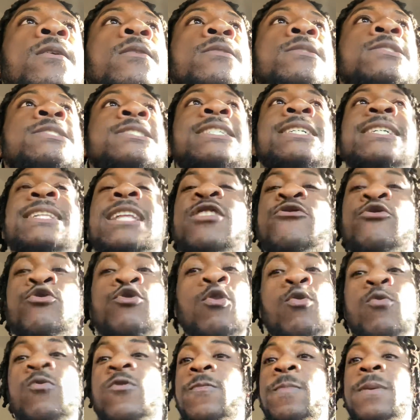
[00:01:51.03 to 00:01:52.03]
shit that you
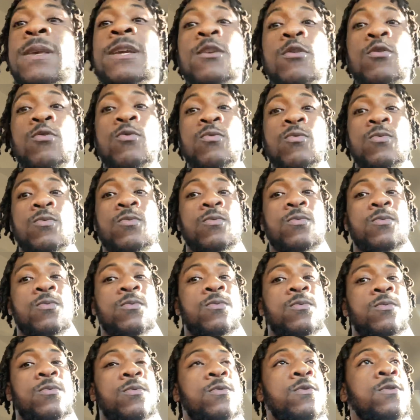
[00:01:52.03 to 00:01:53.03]
don't speak
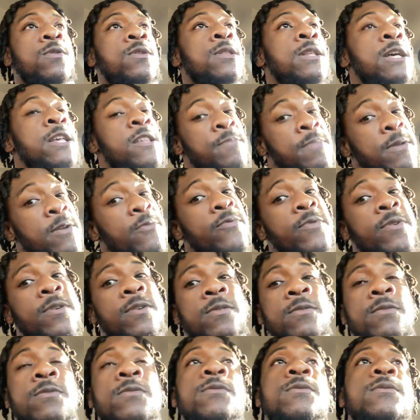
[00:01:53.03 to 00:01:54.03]
on, let's be
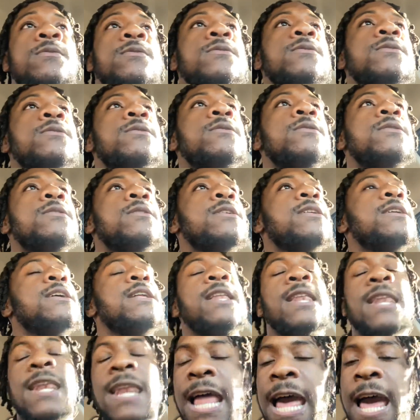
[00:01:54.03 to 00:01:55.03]
real.
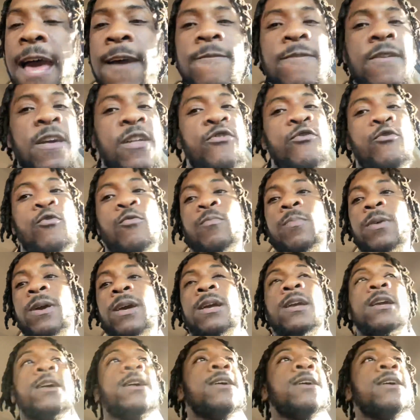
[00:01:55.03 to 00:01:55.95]
Laugh at your pain,